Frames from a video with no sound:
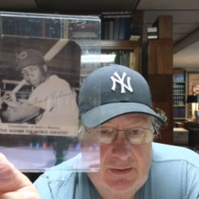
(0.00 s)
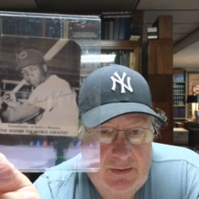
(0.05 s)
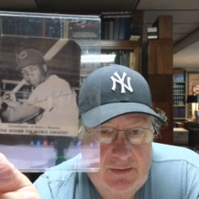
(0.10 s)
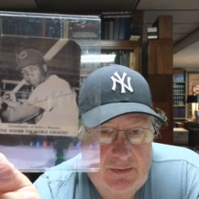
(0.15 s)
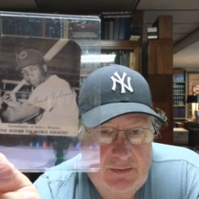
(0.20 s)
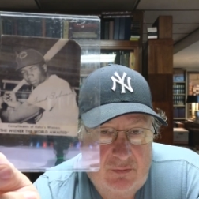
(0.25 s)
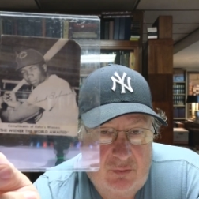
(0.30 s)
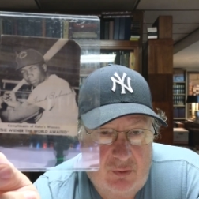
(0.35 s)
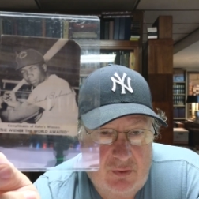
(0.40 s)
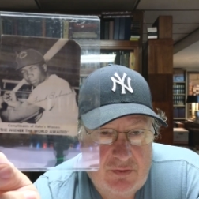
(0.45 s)

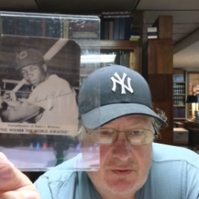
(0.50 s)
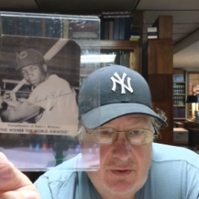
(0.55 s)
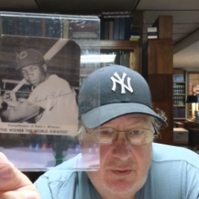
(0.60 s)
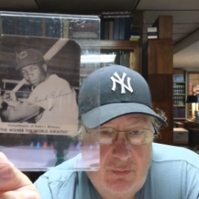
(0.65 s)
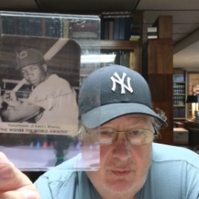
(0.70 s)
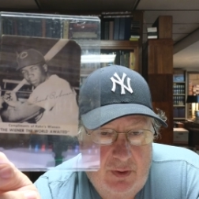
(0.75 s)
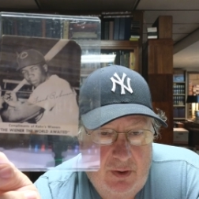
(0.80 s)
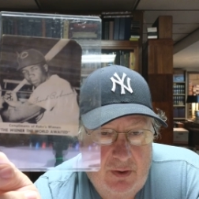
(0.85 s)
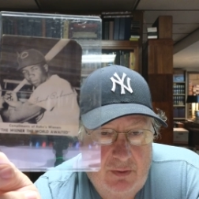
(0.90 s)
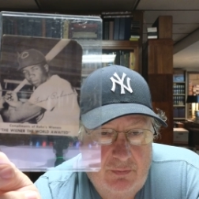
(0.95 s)
won the
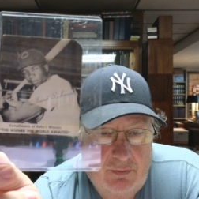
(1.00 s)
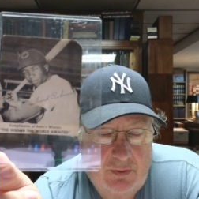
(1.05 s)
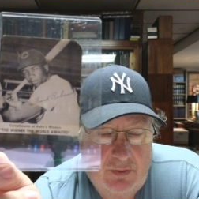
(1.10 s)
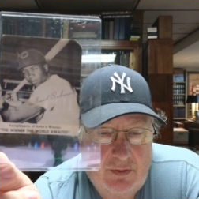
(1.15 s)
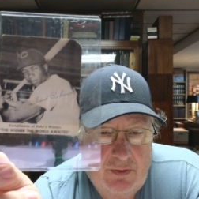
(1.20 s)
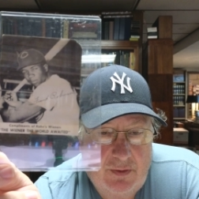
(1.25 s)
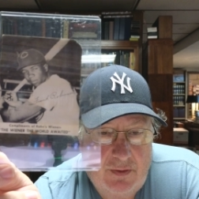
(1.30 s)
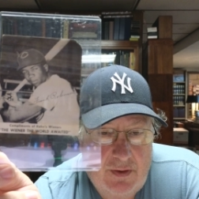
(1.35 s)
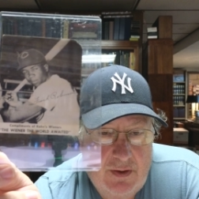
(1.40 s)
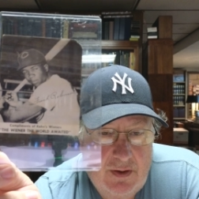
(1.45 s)
Triple
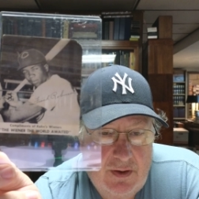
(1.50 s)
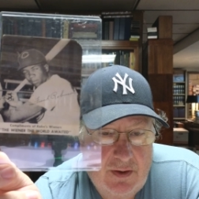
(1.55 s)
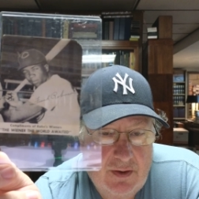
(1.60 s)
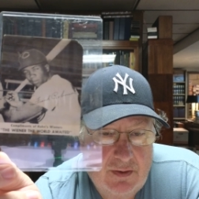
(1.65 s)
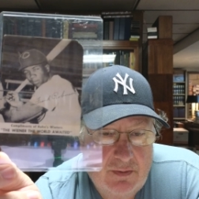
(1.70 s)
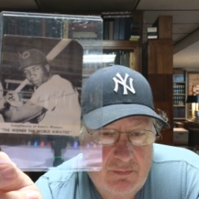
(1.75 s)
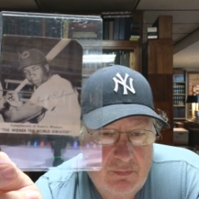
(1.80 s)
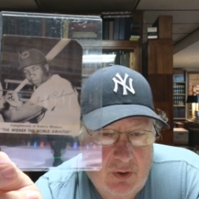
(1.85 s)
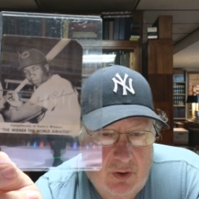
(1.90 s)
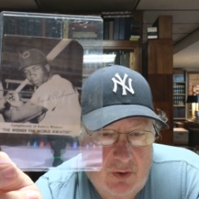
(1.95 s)
Crown and
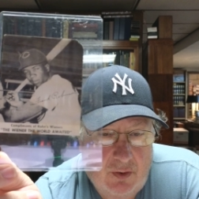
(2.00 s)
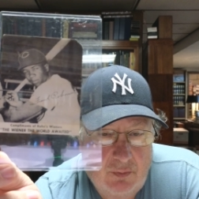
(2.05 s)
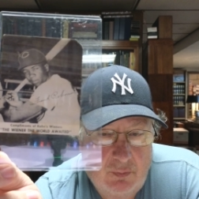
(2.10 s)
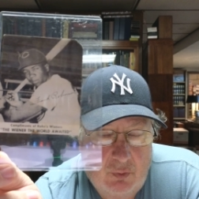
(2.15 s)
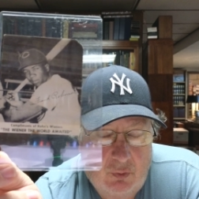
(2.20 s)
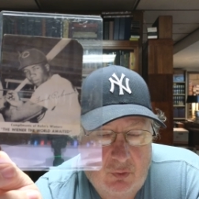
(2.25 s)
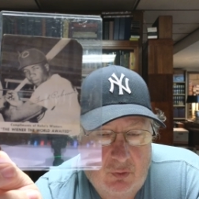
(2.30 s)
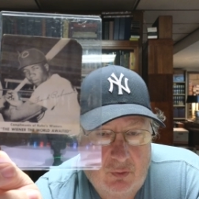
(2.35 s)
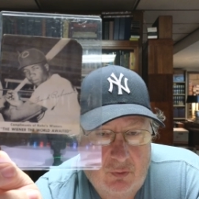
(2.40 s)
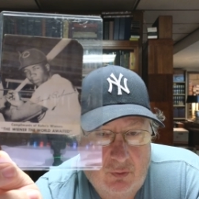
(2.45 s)
Most
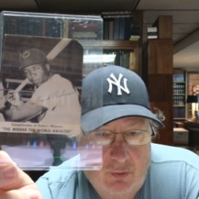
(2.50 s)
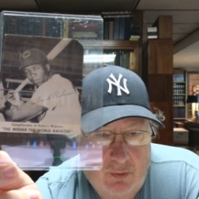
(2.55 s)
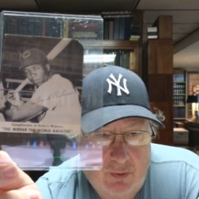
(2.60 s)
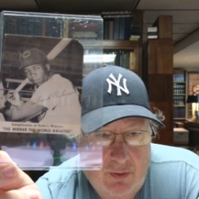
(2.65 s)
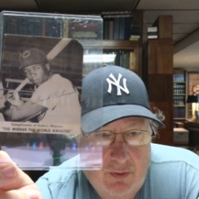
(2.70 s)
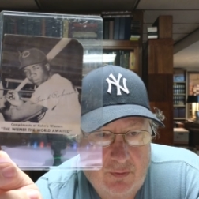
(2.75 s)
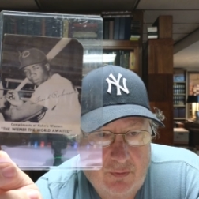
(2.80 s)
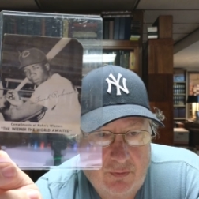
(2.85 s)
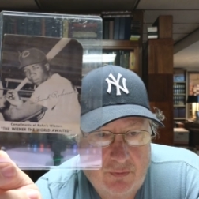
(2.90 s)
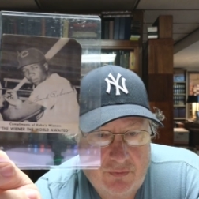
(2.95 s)
Valuable
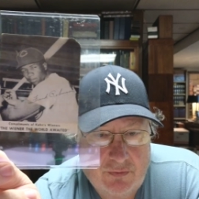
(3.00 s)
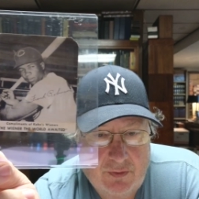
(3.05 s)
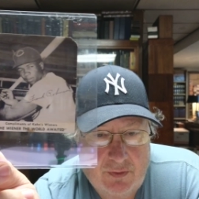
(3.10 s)
Player,